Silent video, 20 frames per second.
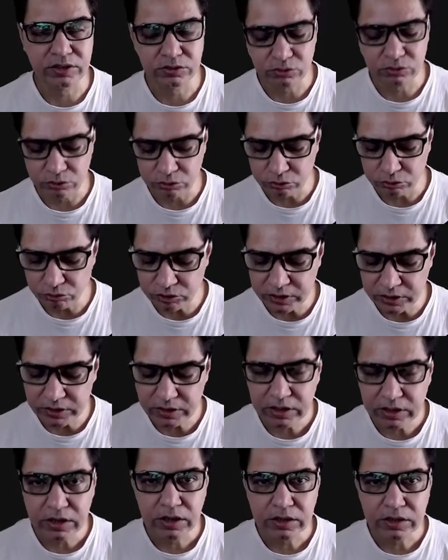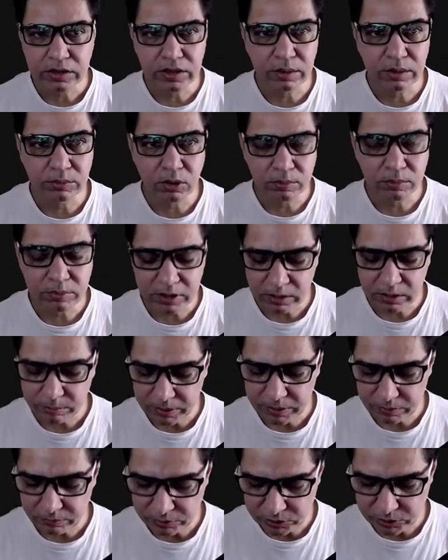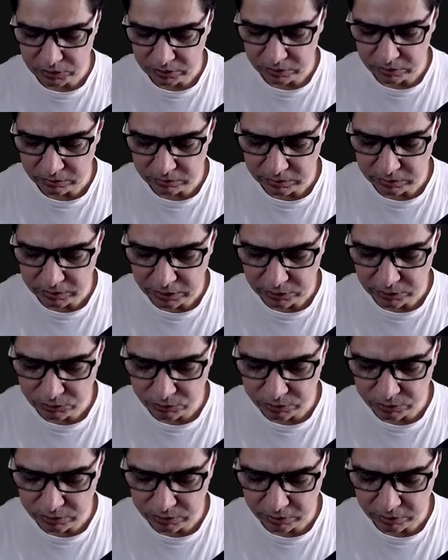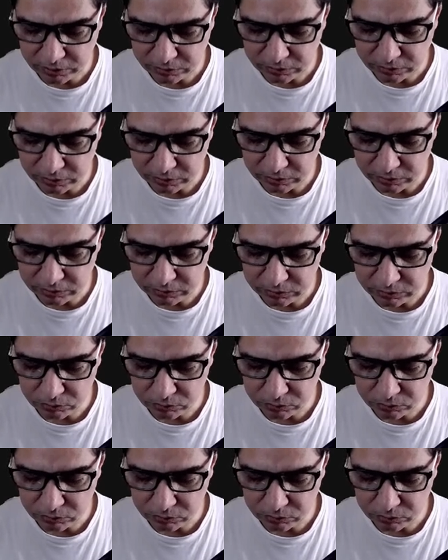So usually the abdominal pain which occurs in gastroenteritis is